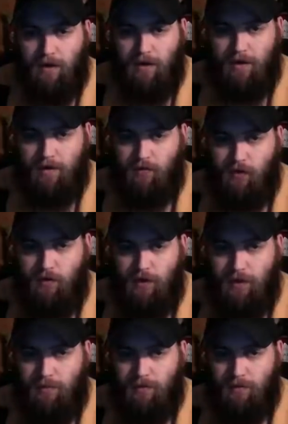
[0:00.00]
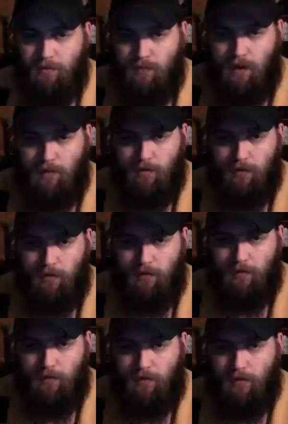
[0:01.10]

it out a few times, however you want to do it.